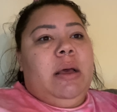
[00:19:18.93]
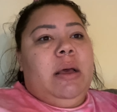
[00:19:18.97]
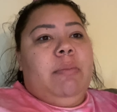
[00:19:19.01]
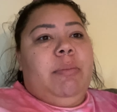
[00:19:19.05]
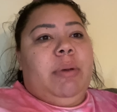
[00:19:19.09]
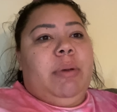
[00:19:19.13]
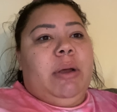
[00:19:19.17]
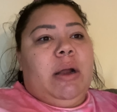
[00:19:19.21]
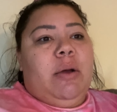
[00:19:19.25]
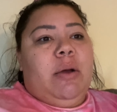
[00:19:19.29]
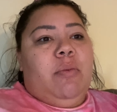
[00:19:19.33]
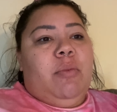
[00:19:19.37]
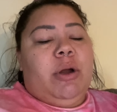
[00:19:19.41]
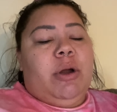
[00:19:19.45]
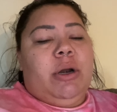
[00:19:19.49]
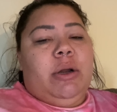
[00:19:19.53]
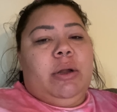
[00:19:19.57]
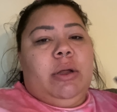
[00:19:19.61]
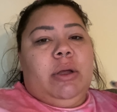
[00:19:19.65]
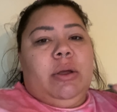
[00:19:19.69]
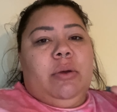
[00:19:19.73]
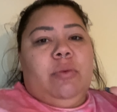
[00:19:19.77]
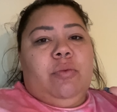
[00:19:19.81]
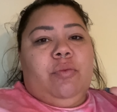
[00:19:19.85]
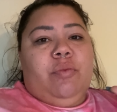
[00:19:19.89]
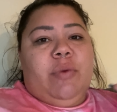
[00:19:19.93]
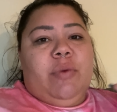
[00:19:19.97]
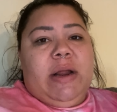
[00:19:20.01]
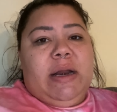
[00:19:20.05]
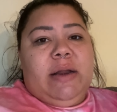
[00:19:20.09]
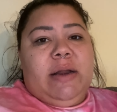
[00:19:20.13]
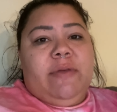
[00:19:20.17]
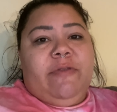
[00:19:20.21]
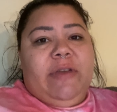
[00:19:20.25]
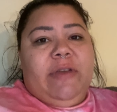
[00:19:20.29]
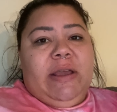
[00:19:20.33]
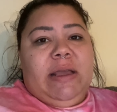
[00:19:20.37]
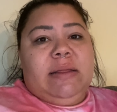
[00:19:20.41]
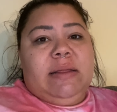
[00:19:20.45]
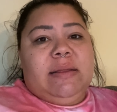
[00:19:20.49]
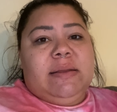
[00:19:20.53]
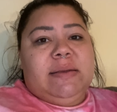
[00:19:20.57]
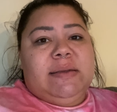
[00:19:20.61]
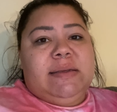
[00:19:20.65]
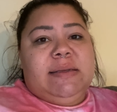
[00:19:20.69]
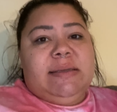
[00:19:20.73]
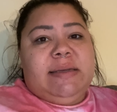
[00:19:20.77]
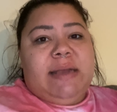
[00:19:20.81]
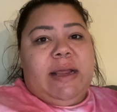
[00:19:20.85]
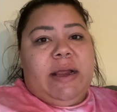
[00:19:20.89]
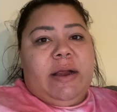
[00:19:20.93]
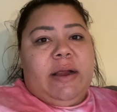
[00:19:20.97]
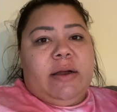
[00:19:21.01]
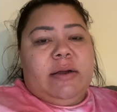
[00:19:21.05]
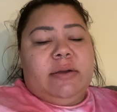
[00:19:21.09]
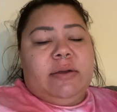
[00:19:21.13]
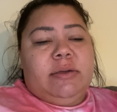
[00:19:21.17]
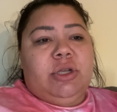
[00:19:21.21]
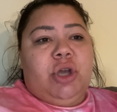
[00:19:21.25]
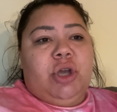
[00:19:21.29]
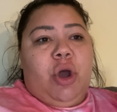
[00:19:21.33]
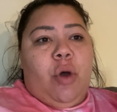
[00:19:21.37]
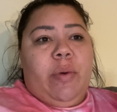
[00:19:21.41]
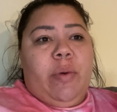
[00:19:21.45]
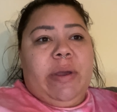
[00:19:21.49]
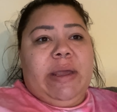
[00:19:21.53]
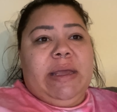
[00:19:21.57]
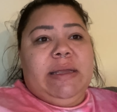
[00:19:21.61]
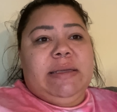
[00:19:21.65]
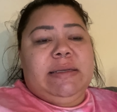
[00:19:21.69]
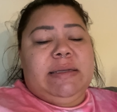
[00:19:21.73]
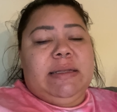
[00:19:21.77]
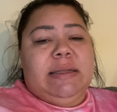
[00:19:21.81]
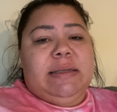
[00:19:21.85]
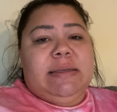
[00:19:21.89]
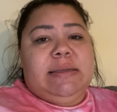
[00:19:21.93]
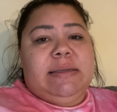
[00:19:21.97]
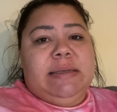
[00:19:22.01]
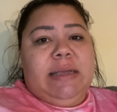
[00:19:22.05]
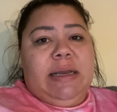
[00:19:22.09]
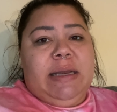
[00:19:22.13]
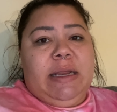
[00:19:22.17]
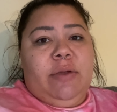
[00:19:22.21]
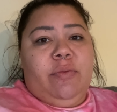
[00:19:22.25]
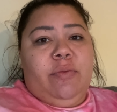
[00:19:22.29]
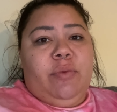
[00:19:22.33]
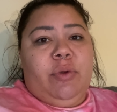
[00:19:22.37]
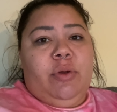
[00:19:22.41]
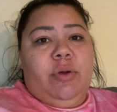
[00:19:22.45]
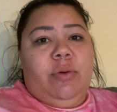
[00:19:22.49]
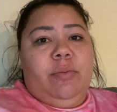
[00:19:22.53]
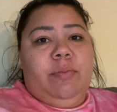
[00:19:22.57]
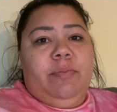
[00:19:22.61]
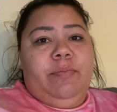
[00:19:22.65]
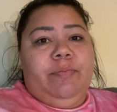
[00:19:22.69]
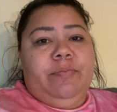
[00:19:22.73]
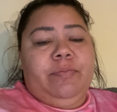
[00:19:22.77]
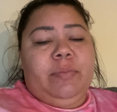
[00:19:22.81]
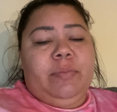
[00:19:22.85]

But I want to renovate the stairs going into the sitting room